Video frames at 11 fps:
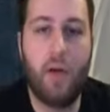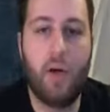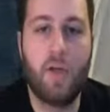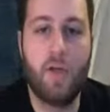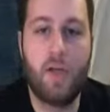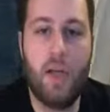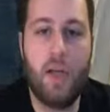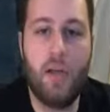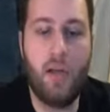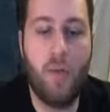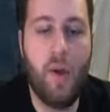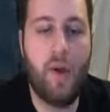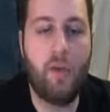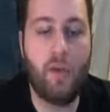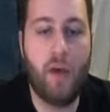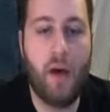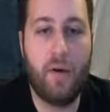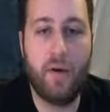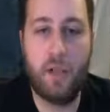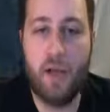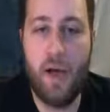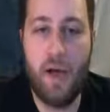Let's say that you have a
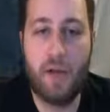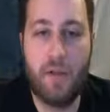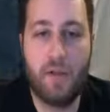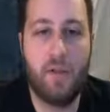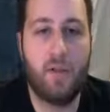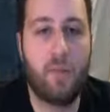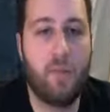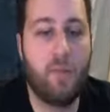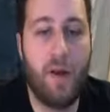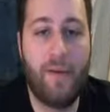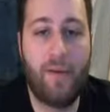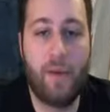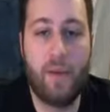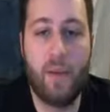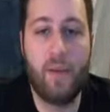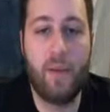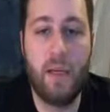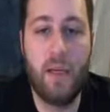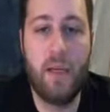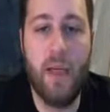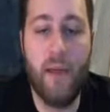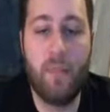college class or whatever. You know, you
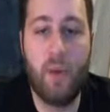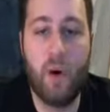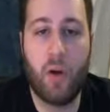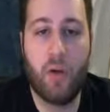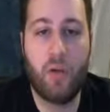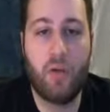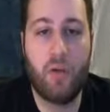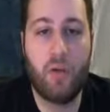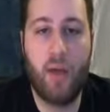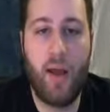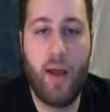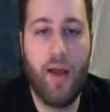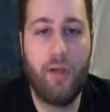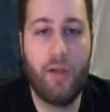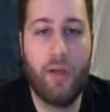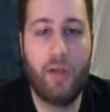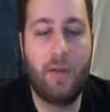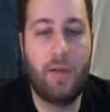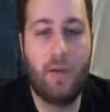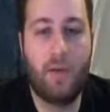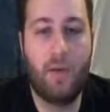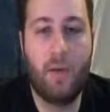need that book. You got to have it.
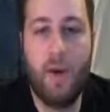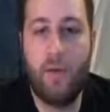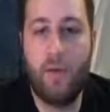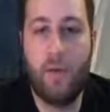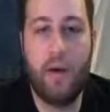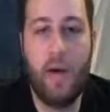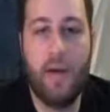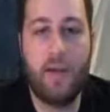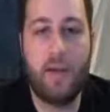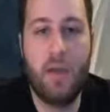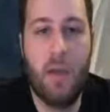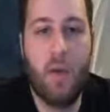It's required for your class.